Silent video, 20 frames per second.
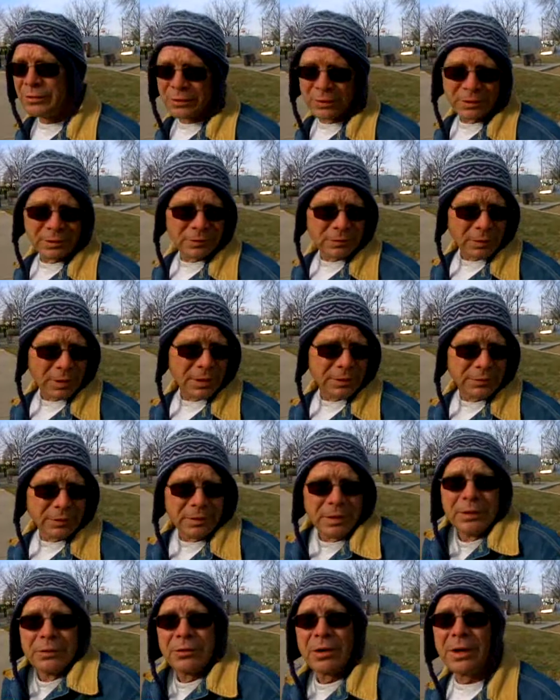stood and,
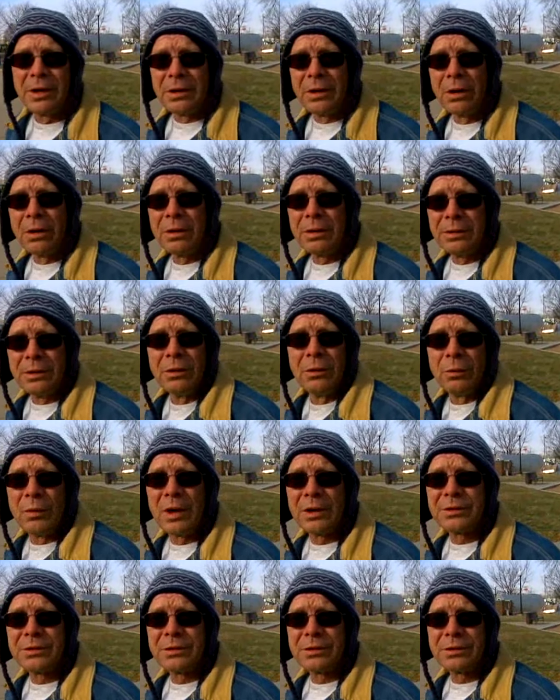and tried to guard it, you know,
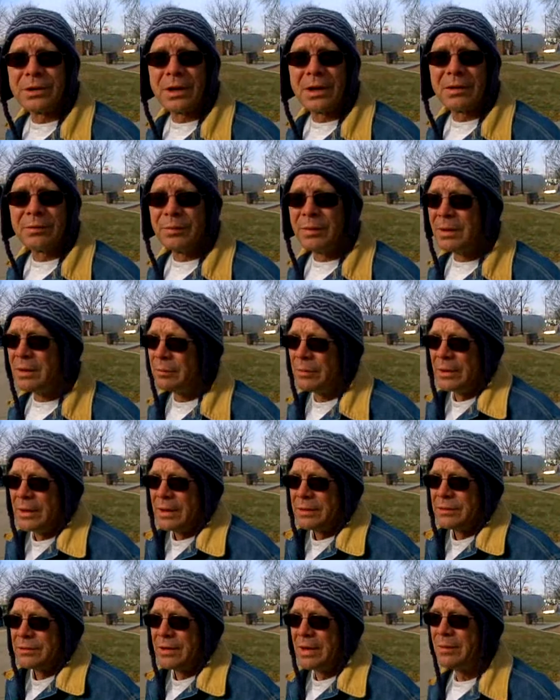watch their stuff.
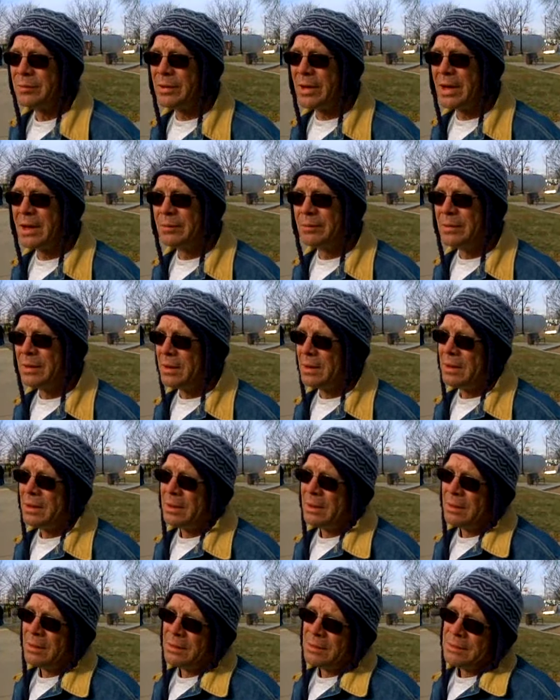But at the same time,
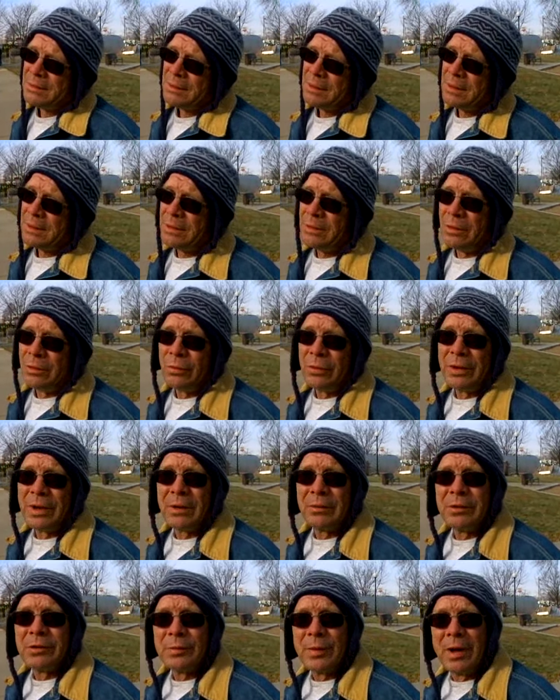you know, we're
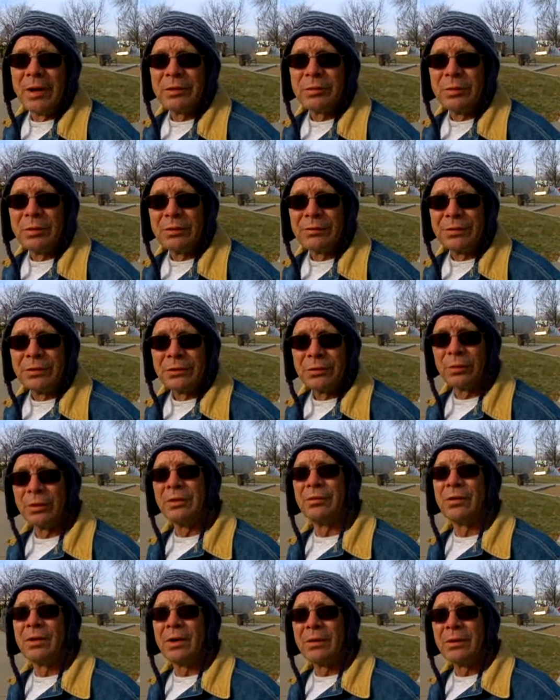not responsible for
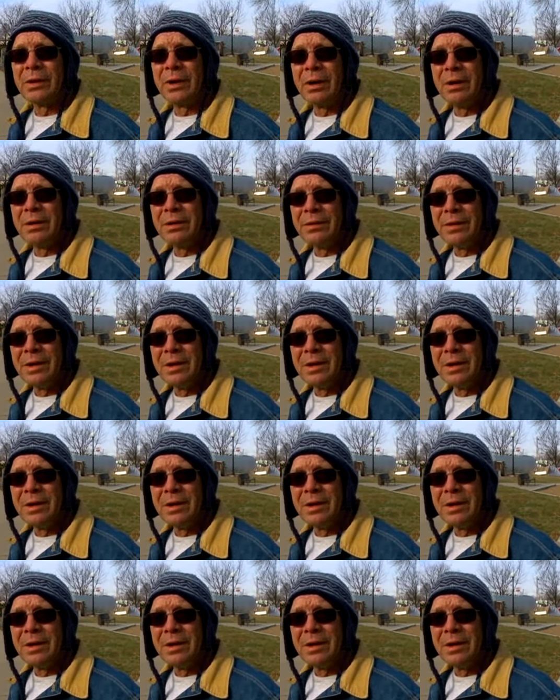24-hour guard to